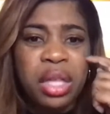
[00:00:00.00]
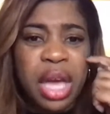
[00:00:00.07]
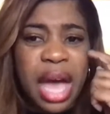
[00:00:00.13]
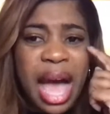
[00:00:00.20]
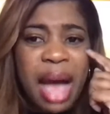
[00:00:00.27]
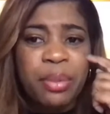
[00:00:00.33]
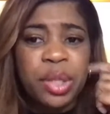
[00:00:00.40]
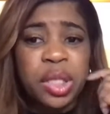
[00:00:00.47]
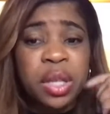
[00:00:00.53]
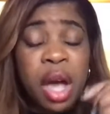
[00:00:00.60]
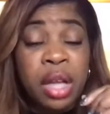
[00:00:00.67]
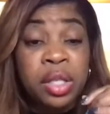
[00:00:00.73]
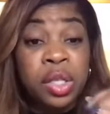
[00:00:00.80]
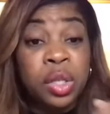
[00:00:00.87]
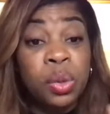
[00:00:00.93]
I was
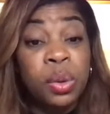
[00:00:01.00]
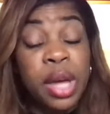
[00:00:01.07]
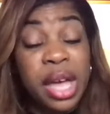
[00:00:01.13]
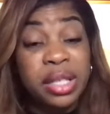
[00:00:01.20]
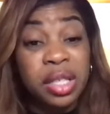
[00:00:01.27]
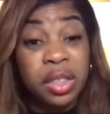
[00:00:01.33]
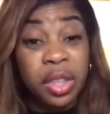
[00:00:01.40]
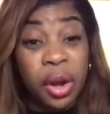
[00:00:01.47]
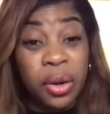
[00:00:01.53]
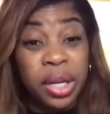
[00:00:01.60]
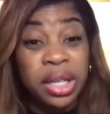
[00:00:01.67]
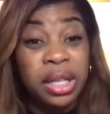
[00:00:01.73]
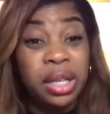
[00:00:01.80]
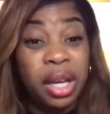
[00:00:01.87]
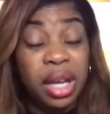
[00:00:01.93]
taught to do it as a
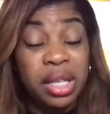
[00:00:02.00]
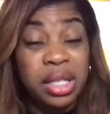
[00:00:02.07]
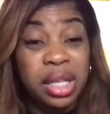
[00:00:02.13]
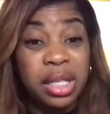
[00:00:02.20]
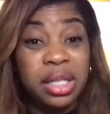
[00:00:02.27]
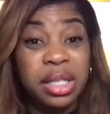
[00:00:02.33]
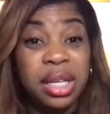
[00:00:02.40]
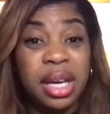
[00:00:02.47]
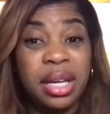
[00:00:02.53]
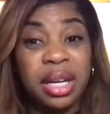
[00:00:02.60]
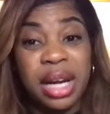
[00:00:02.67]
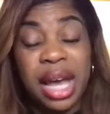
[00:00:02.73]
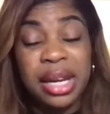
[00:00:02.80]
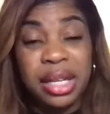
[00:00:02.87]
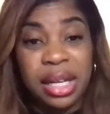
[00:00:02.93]
30, a 60, and a
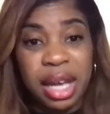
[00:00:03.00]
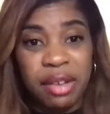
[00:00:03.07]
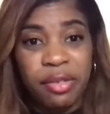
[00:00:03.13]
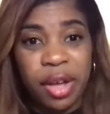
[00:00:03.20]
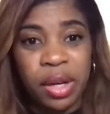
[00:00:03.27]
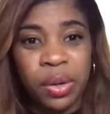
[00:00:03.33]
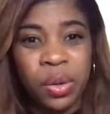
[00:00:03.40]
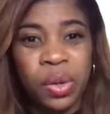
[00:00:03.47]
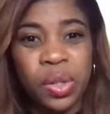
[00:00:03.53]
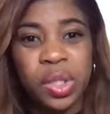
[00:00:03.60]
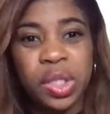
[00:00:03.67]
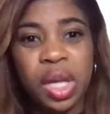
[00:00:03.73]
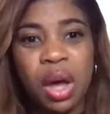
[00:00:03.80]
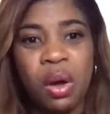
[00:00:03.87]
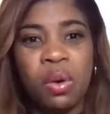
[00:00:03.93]
90-day funnel.
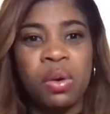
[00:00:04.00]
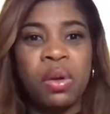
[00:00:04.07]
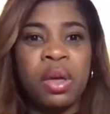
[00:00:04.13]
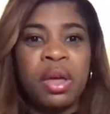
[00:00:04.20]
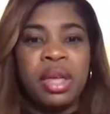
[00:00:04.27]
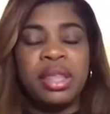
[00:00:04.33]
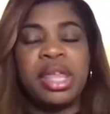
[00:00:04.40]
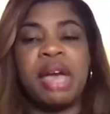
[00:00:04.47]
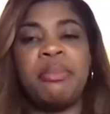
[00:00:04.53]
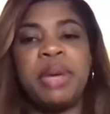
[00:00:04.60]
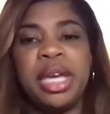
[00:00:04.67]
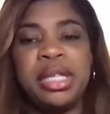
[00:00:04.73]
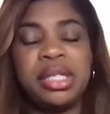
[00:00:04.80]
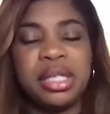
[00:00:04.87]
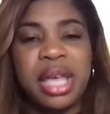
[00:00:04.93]
So that
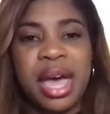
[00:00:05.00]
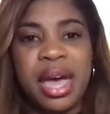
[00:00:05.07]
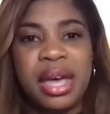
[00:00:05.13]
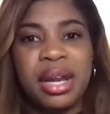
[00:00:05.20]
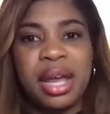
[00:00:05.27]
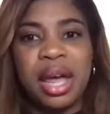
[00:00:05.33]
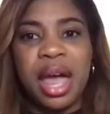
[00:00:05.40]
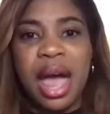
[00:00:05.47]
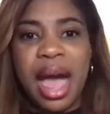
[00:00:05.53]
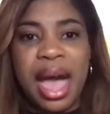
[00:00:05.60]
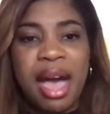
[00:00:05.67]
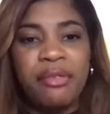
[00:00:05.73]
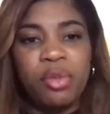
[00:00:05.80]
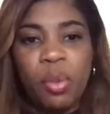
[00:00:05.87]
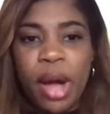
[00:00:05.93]
means that I
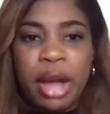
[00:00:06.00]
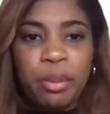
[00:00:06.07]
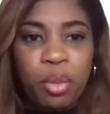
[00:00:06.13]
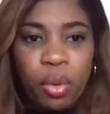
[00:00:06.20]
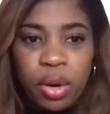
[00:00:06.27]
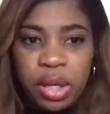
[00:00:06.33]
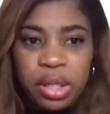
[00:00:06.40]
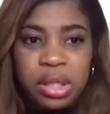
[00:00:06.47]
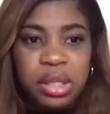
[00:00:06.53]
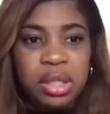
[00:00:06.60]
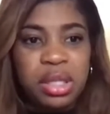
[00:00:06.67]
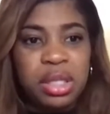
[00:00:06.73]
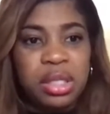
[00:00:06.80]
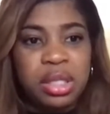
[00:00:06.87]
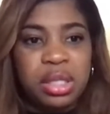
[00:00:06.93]
have a whiteboard.
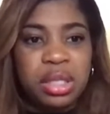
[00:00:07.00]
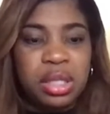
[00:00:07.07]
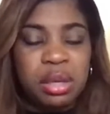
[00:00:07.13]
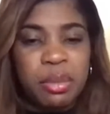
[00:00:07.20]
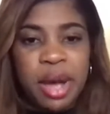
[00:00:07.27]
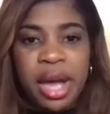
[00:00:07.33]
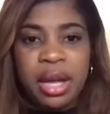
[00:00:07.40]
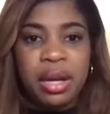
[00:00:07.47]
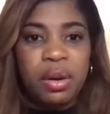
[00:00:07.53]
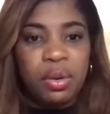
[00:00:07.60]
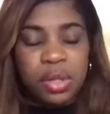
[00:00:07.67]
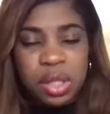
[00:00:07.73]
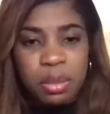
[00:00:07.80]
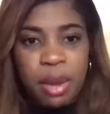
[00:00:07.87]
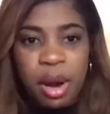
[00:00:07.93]
It's to my
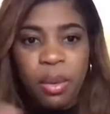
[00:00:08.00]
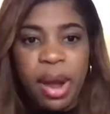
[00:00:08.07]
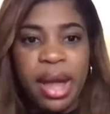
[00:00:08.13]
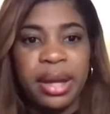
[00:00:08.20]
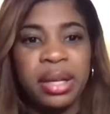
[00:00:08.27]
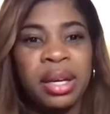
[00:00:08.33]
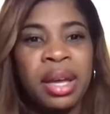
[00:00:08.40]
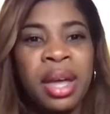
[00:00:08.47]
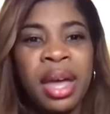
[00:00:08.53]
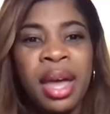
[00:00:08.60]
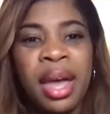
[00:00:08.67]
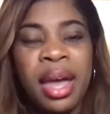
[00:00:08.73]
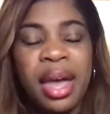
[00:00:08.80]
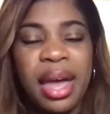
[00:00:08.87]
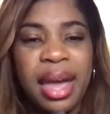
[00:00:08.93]
right,
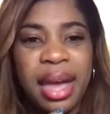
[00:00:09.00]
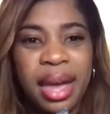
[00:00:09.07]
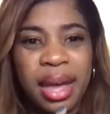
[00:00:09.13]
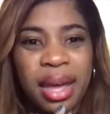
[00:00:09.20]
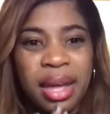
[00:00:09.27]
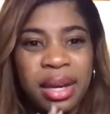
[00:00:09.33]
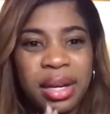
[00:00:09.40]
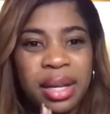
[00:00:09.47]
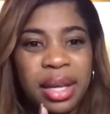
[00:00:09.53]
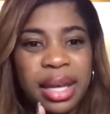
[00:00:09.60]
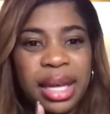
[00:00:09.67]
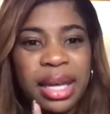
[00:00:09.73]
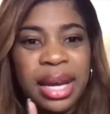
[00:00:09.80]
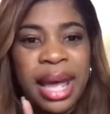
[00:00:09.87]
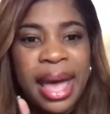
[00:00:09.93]
and
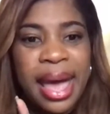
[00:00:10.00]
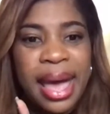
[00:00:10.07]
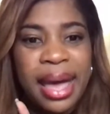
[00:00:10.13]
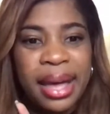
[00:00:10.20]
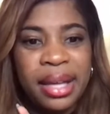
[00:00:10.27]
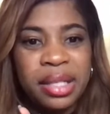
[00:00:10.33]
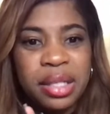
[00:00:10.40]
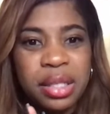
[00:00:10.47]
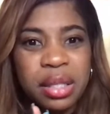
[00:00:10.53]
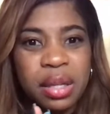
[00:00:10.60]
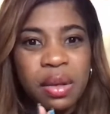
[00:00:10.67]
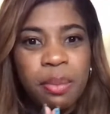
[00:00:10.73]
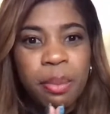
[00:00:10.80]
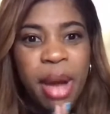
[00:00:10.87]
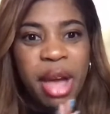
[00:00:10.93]
it has
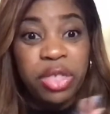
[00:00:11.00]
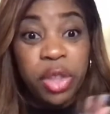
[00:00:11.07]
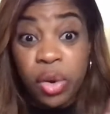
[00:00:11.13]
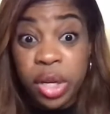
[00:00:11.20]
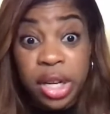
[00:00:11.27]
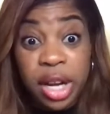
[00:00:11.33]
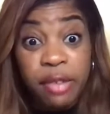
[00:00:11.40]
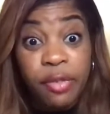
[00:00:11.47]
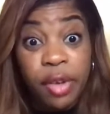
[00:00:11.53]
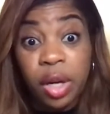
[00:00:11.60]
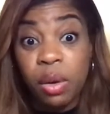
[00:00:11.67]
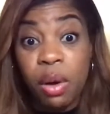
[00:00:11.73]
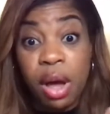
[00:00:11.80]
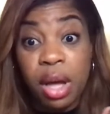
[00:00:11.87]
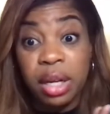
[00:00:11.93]
my 30-day
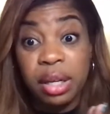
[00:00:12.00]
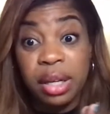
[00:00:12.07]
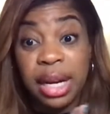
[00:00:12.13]
funnel on it.